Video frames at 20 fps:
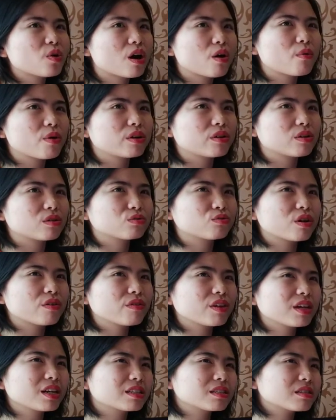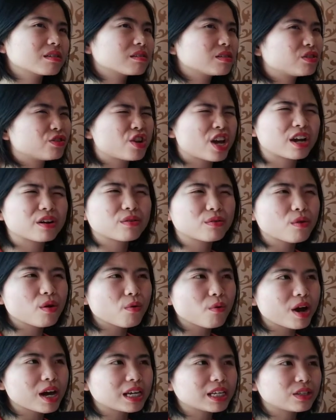you are when you're traveling is the
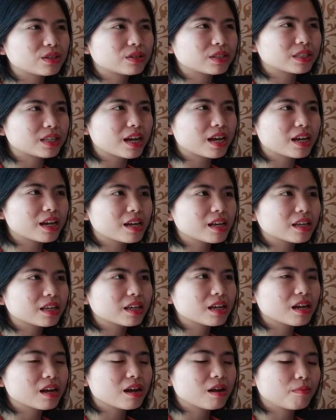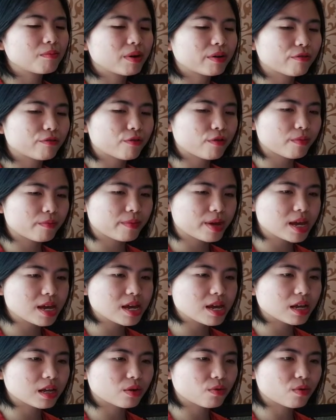general way to say it, but for
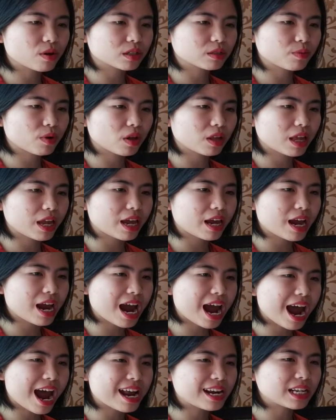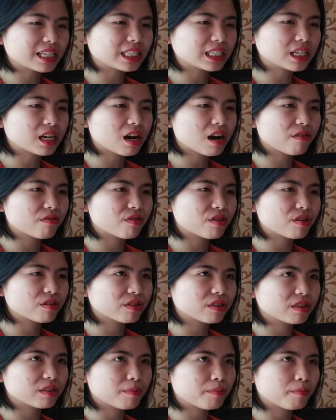me it was more like I
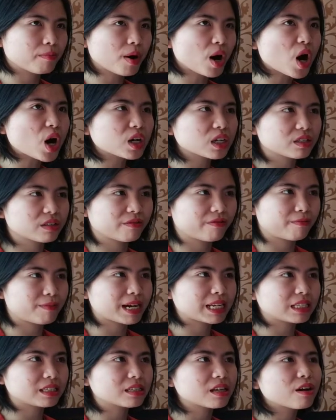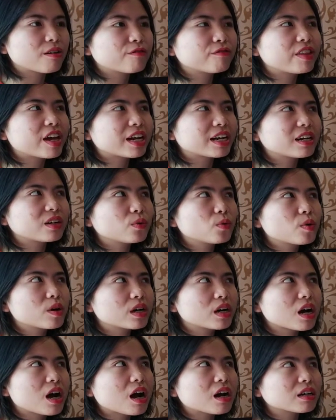discovered the parts of myself that
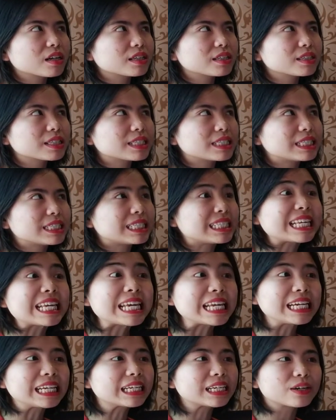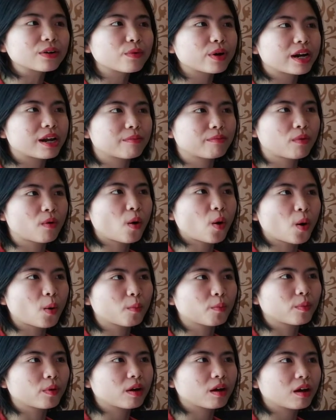were not seen when I'm
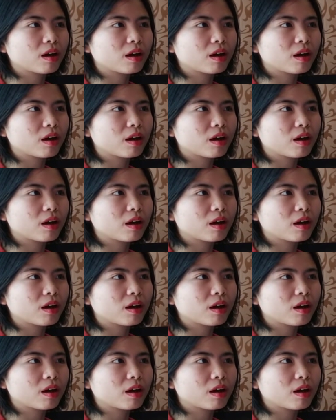home.